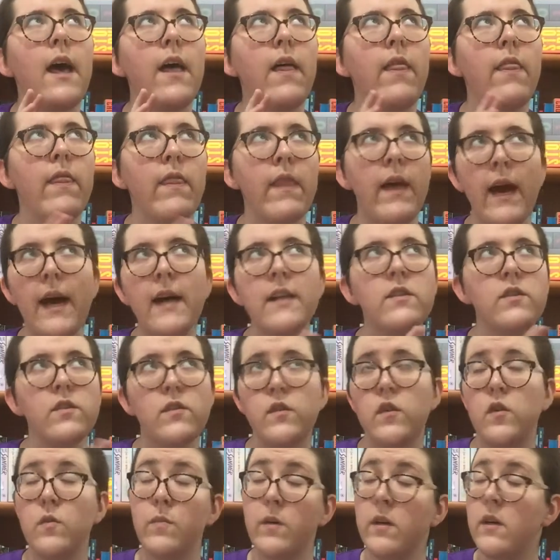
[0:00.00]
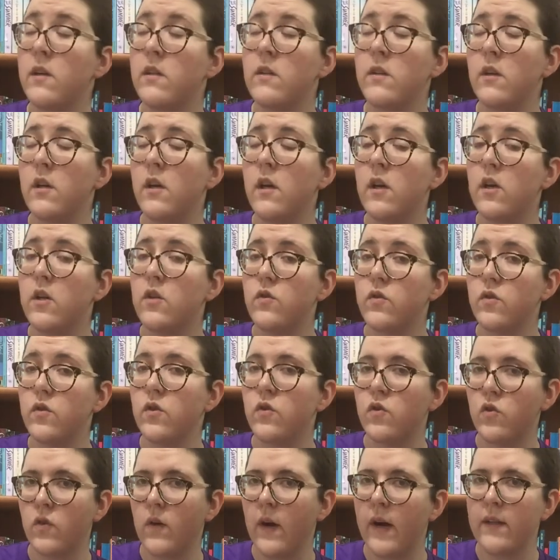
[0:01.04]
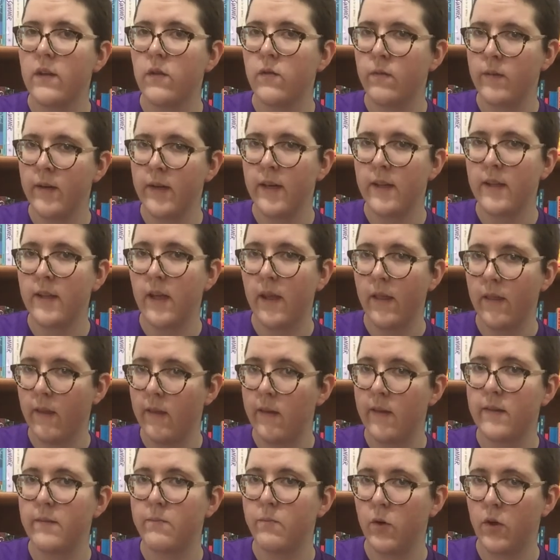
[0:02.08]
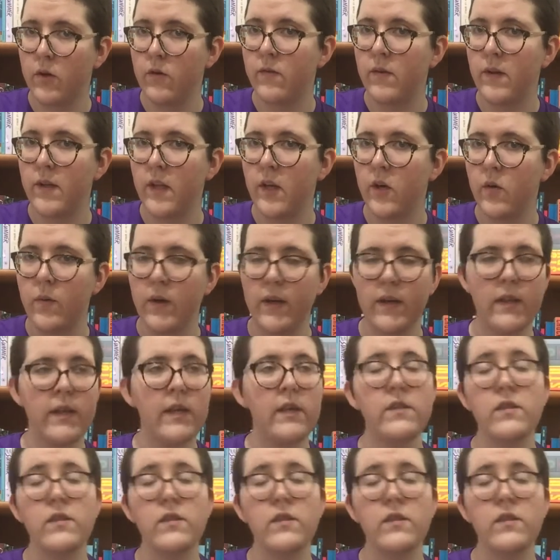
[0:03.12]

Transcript: that stupid to try to read this book really quickly,